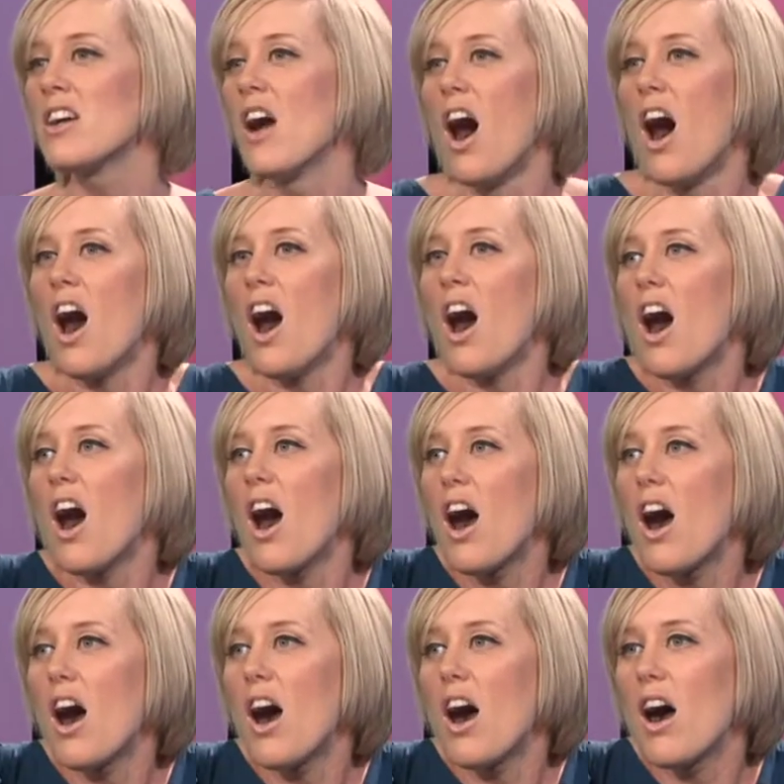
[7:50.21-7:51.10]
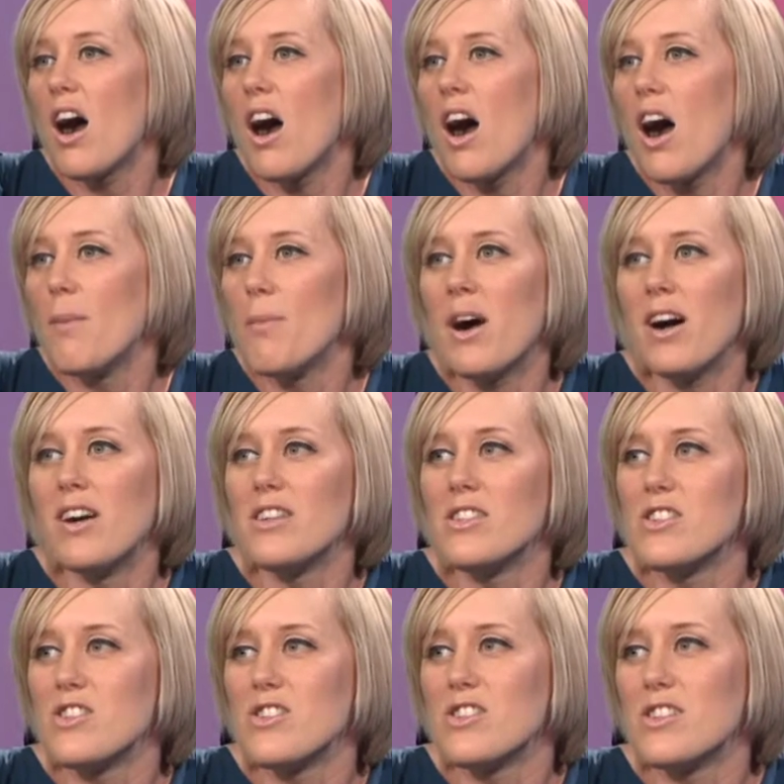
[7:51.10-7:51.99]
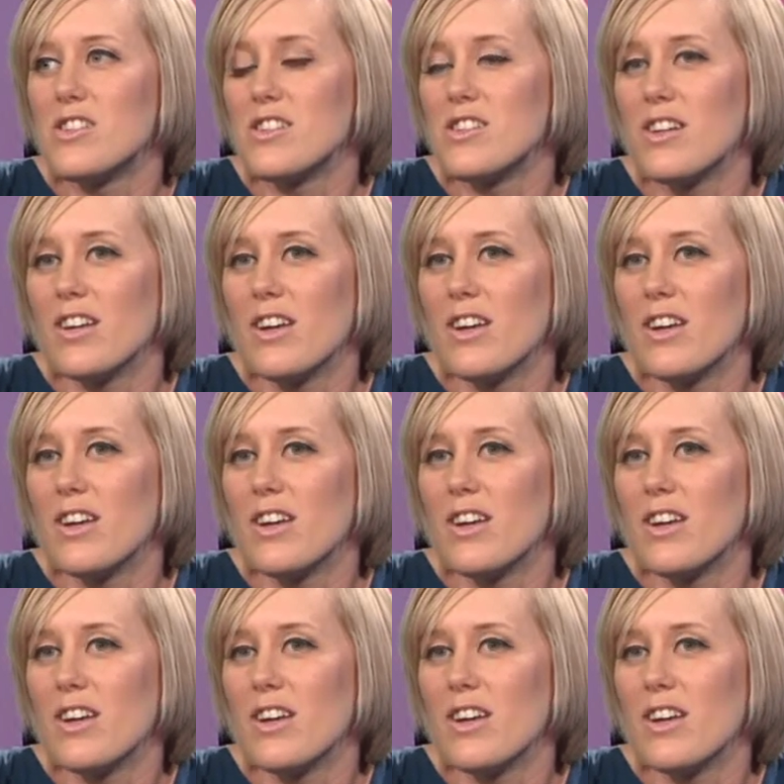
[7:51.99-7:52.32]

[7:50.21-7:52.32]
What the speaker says: I might just